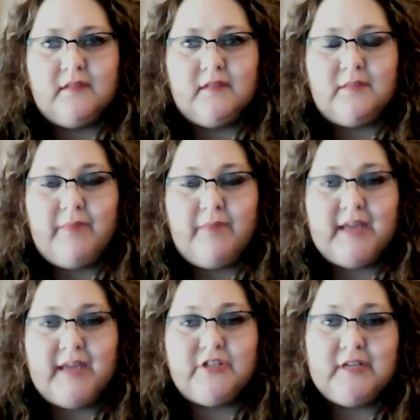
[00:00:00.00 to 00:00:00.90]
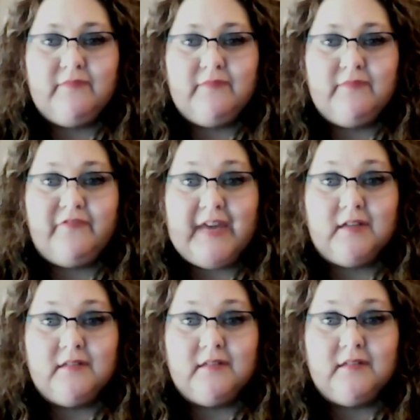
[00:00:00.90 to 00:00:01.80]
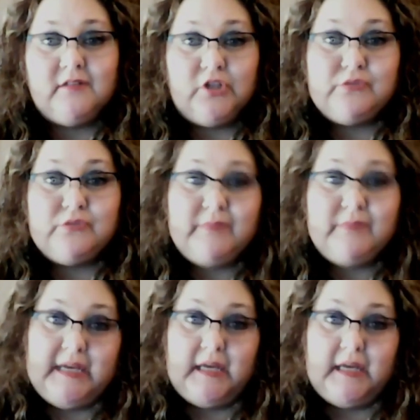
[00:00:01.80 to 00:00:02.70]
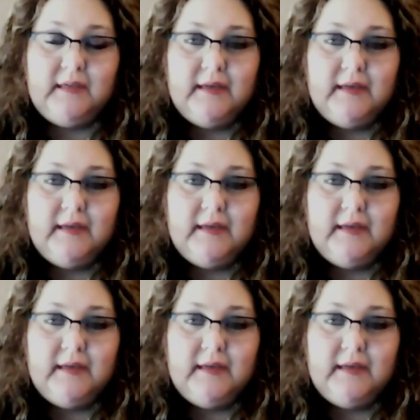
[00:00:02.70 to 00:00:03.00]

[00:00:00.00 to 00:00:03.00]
the mainstream fake news media